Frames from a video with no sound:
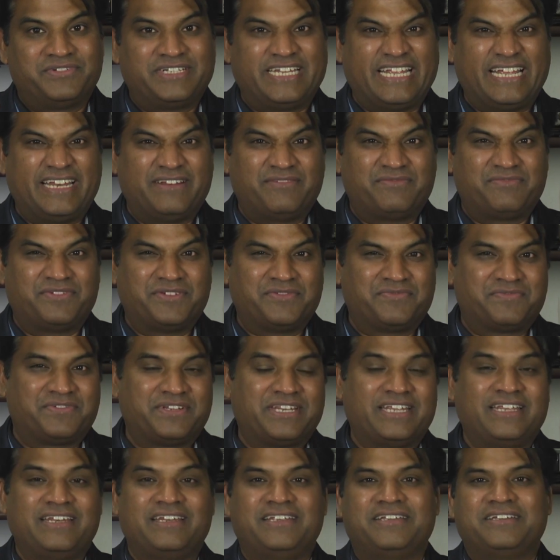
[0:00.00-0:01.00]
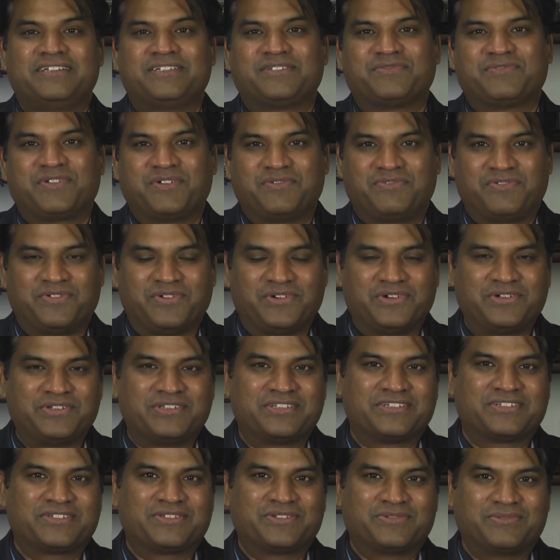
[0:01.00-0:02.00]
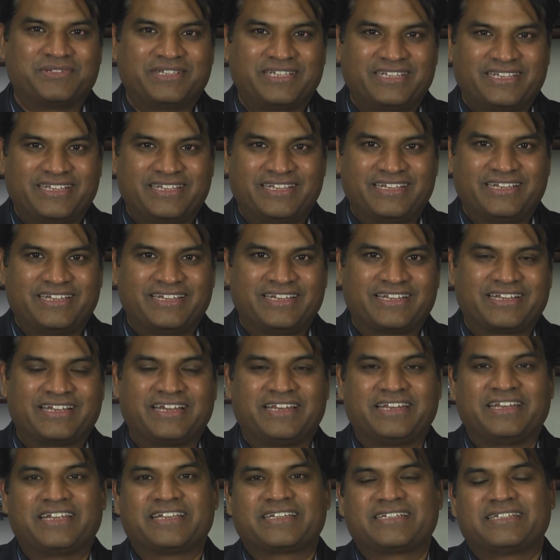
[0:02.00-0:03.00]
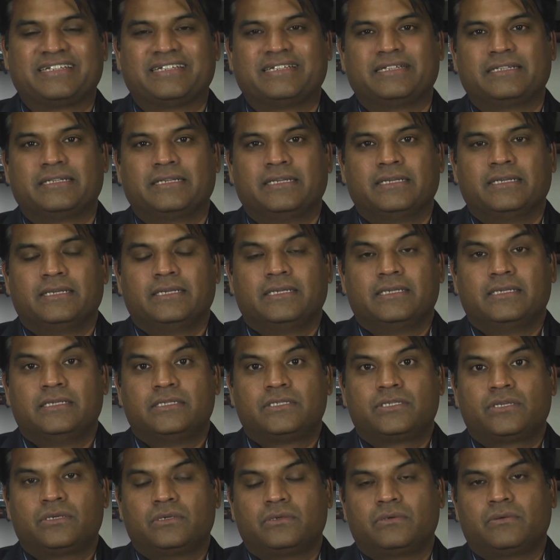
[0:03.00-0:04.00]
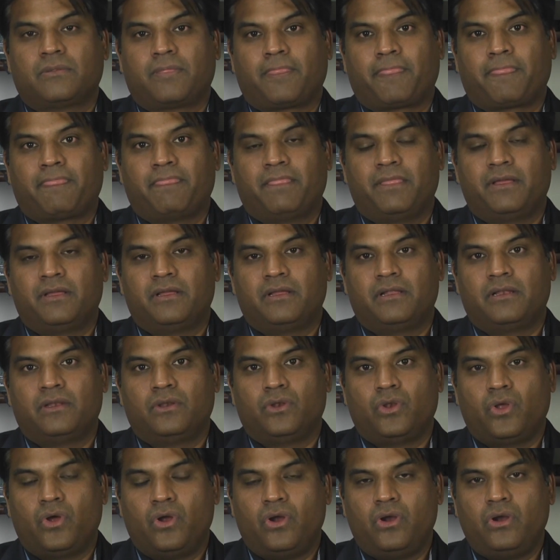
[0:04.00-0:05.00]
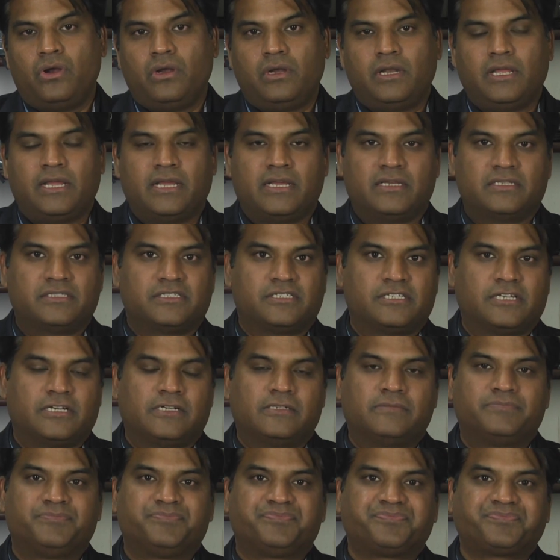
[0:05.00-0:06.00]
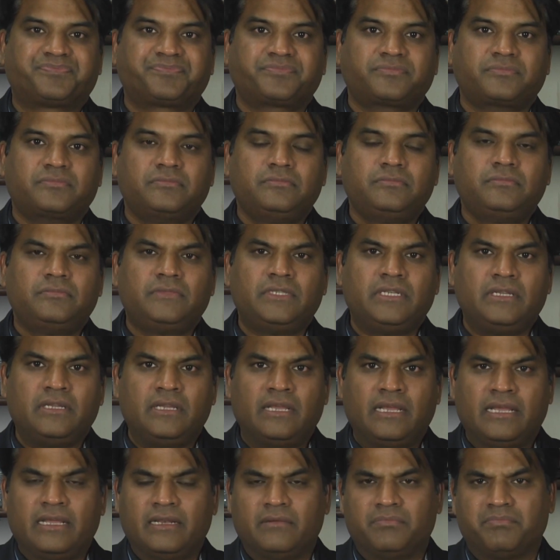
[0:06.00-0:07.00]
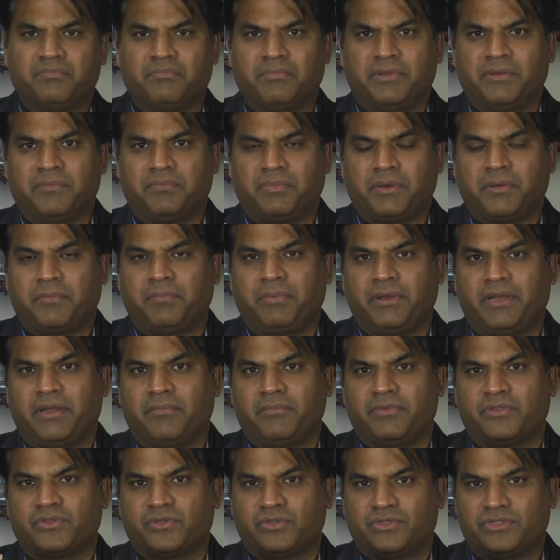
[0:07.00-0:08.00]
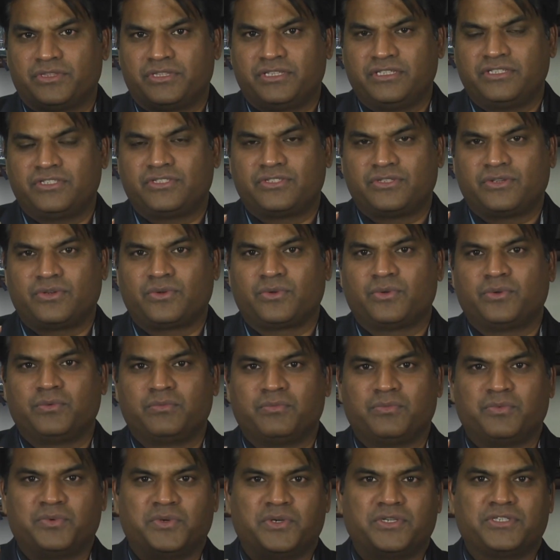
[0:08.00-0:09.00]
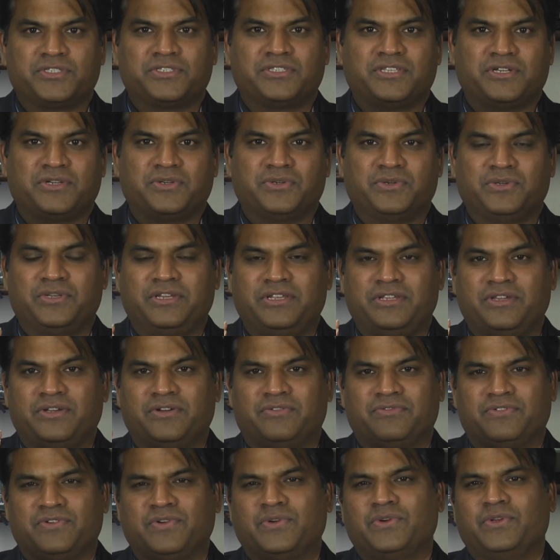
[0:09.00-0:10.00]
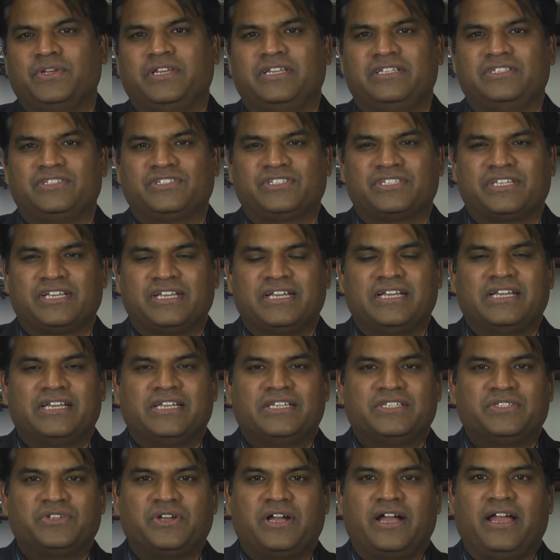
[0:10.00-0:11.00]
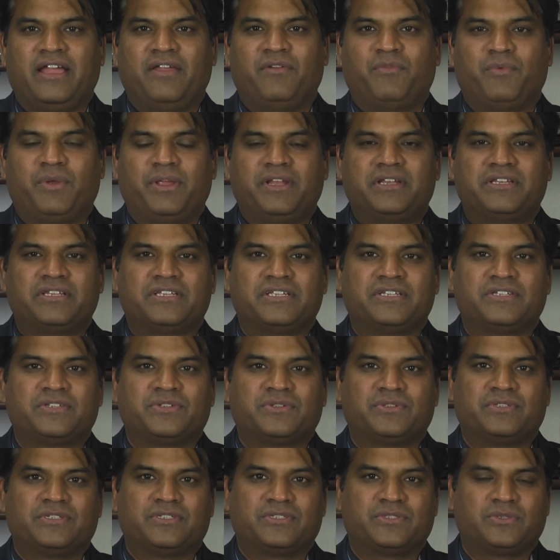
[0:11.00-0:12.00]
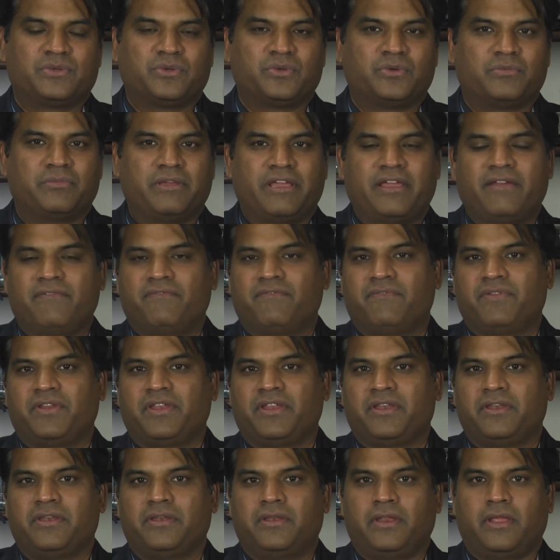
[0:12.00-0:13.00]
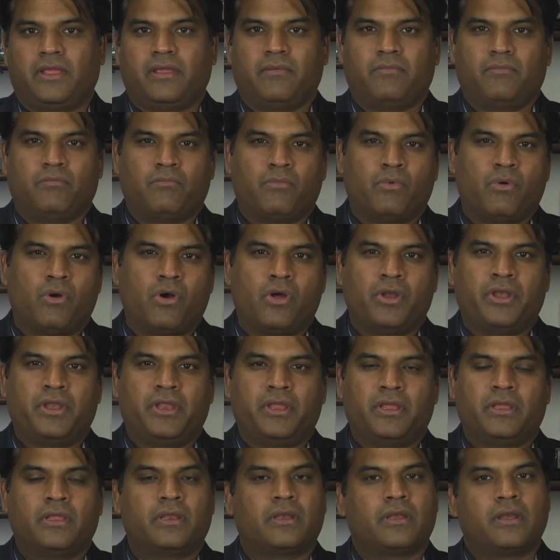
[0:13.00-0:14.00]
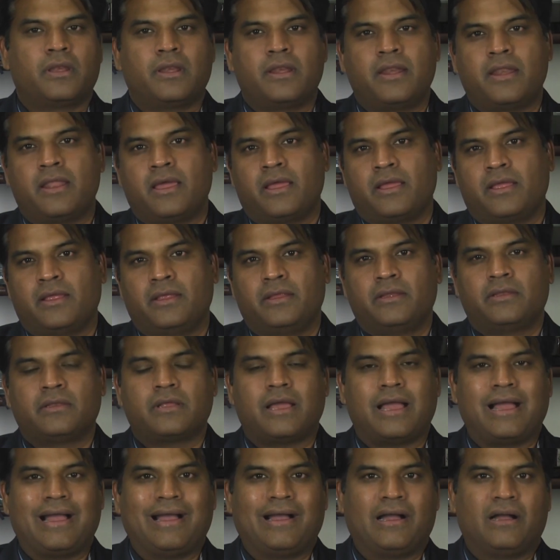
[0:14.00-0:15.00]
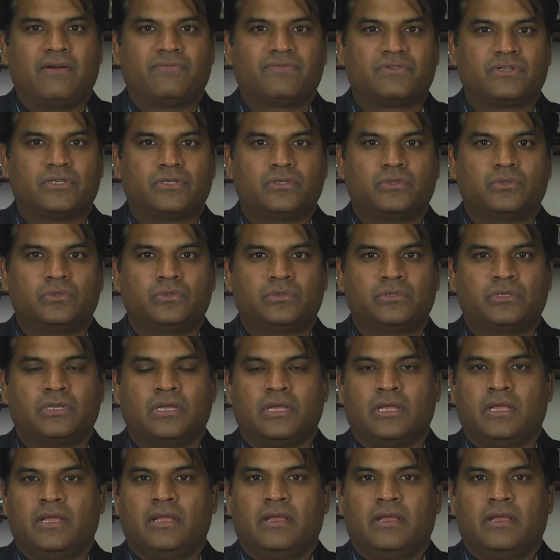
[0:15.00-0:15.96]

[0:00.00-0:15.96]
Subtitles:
10, 15 years for phones to be connected. So the Lord has helped me, prepared me. So this room was the holy of holies. So I went into this room every day, morning, night, afternoon.